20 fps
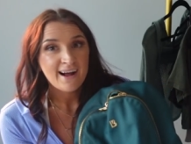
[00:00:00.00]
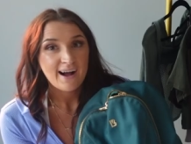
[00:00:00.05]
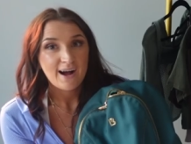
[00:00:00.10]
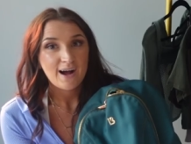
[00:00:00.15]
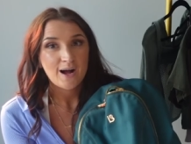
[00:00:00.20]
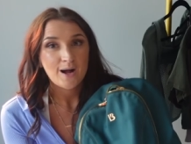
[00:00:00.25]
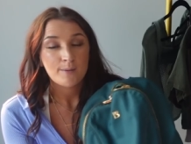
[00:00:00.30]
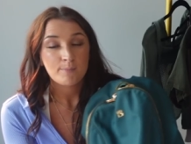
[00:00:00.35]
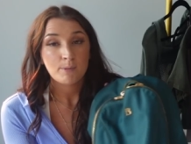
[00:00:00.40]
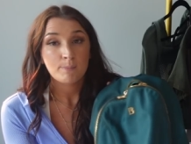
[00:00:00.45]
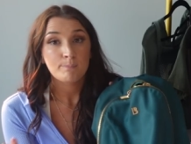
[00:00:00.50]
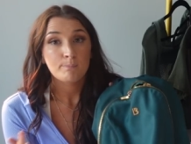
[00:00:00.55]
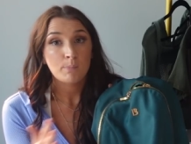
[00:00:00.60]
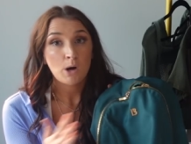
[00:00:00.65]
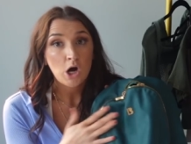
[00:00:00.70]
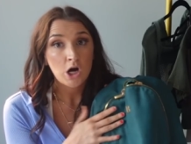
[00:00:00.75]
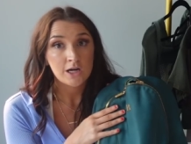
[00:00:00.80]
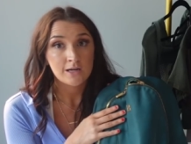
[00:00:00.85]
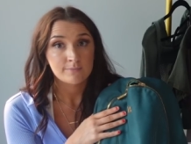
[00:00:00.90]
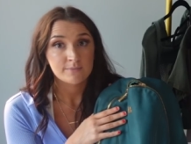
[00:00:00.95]

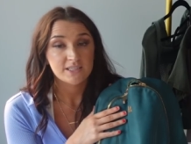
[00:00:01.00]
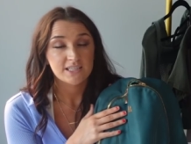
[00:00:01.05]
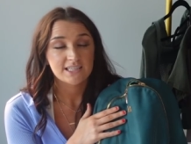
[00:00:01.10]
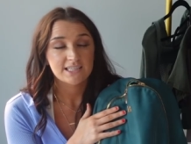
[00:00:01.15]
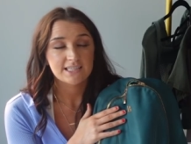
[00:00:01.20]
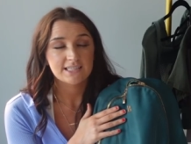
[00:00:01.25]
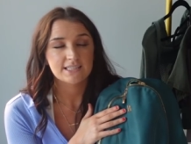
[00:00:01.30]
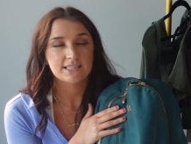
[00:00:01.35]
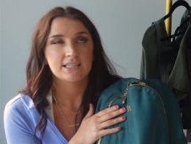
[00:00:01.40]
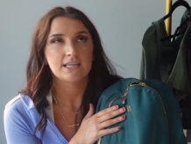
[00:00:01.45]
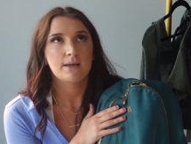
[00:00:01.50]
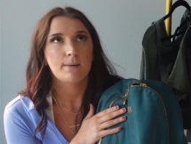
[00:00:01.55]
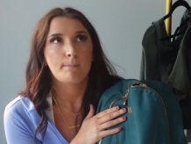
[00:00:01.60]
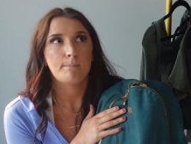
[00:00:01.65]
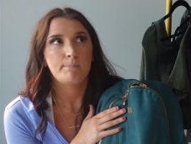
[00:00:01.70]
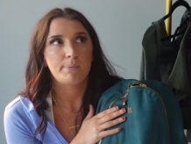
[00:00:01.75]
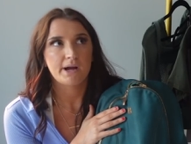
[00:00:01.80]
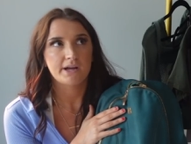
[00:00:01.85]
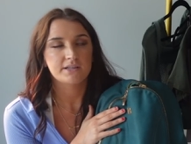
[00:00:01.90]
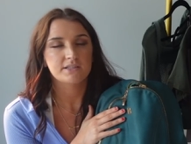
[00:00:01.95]
Moms, this is
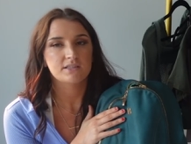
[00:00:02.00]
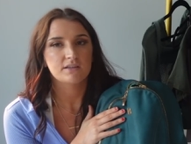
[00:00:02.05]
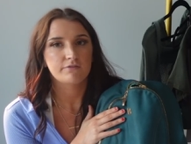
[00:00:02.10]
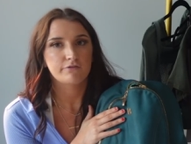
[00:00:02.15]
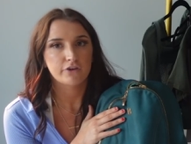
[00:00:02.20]
the best